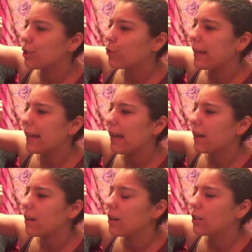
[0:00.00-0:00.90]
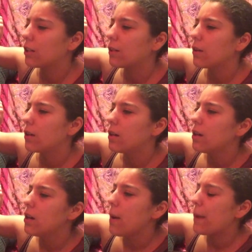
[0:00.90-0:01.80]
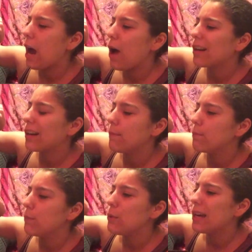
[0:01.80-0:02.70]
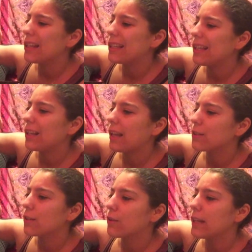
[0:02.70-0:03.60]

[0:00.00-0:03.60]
The 3-color power clip mute LED lights